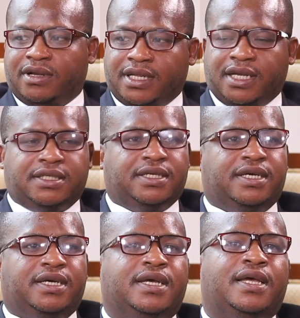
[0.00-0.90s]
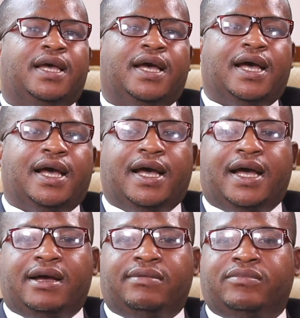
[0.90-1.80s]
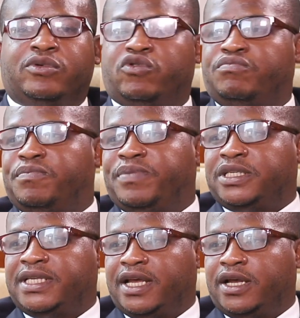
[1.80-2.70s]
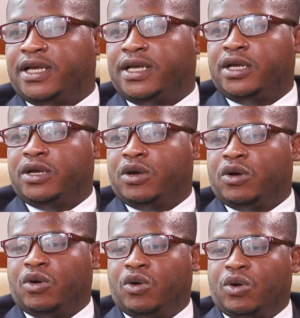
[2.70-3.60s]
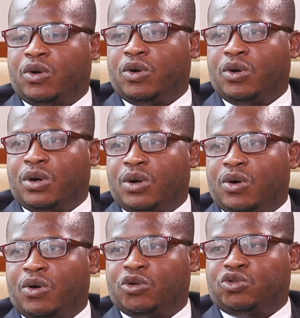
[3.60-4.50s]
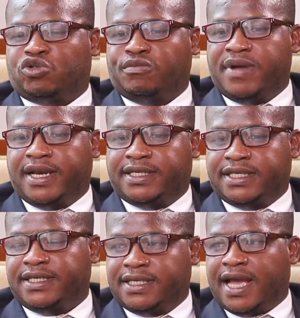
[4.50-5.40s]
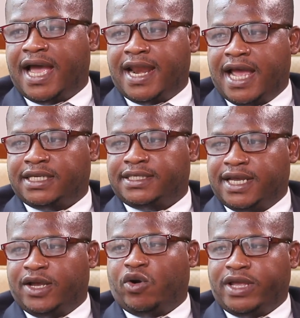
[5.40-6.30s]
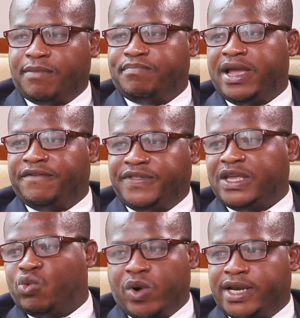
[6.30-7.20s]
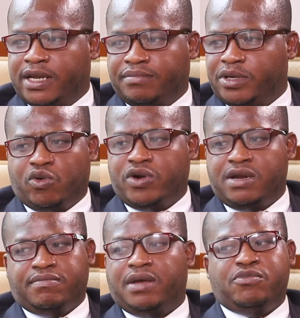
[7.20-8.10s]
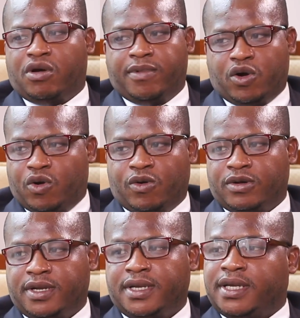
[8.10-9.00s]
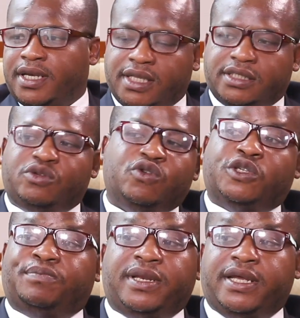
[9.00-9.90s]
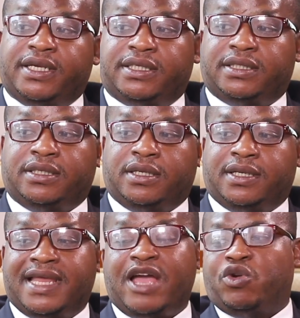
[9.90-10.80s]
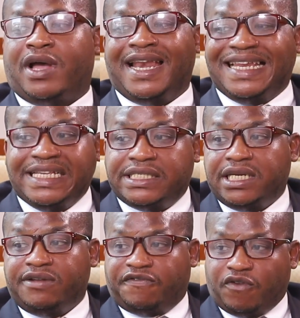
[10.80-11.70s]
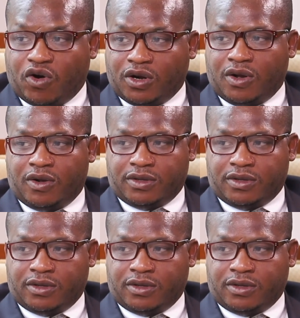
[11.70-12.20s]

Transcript: Such as obi pese or two bedding and I say or your birthday wedding be only baby or beco into those place that you can easily fall